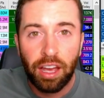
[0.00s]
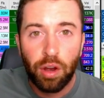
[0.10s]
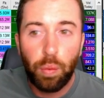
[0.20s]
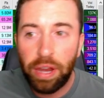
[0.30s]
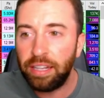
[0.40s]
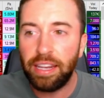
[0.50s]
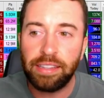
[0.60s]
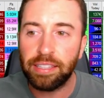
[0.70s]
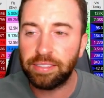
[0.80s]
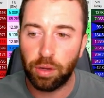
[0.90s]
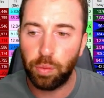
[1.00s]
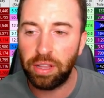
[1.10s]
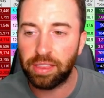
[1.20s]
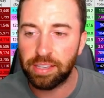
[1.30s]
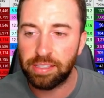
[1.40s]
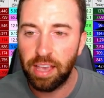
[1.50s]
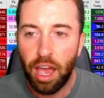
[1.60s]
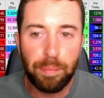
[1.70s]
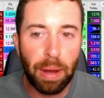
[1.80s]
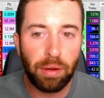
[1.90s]
We need to stick with this,
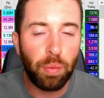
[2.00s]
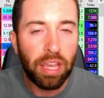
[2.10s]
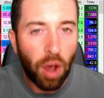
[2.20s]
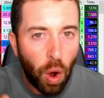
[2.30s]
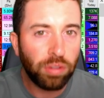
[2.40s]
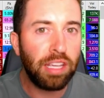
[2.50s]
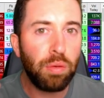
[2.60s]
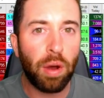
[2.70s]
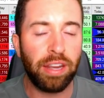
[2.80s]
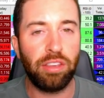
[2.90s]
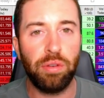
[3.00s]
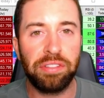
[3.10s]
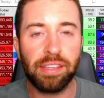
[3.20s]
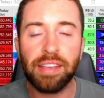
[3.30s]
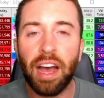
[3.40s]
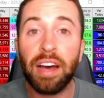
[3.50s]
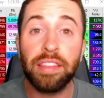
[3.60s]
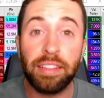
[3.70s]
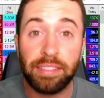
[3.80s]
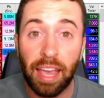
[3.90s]
but we only want to use this on
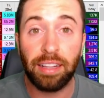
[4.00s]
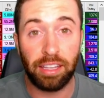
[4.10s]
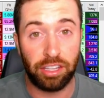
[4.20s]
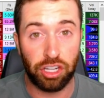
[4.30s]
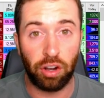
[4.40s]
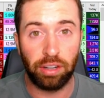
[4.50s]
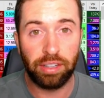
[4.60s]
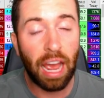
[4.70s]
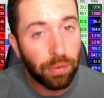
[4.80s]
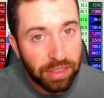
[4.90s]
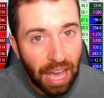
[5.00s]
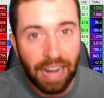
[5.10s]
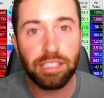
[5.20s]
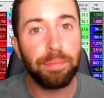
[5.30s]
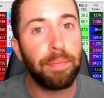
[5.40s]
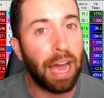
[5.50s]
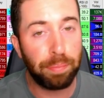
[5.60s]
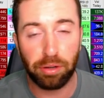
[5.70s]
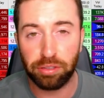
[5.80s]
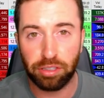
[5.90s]
the daily chart. Now, that is my
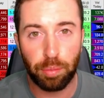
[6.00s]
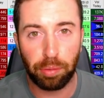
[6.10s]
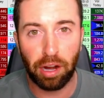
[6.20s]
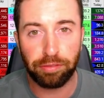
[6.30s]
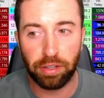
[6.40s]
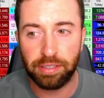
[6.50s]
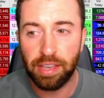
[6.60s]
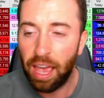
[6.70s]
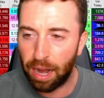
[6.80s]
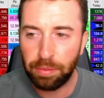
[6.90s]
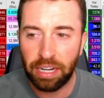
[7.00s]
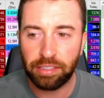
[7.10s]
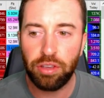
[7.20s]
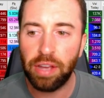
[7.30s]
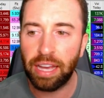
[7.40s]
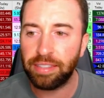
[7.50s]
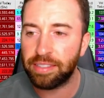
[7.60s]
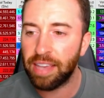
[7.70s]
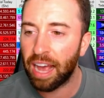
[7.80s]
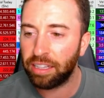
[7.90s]
personal preference, and I'm going to tell you guys
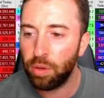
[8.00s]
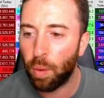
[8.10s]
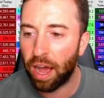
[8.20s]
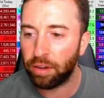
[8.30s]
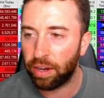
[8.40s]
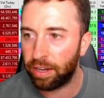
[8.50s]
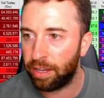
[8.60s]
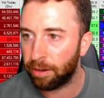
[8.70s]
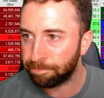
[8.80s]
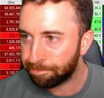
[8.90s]
exactly why right here.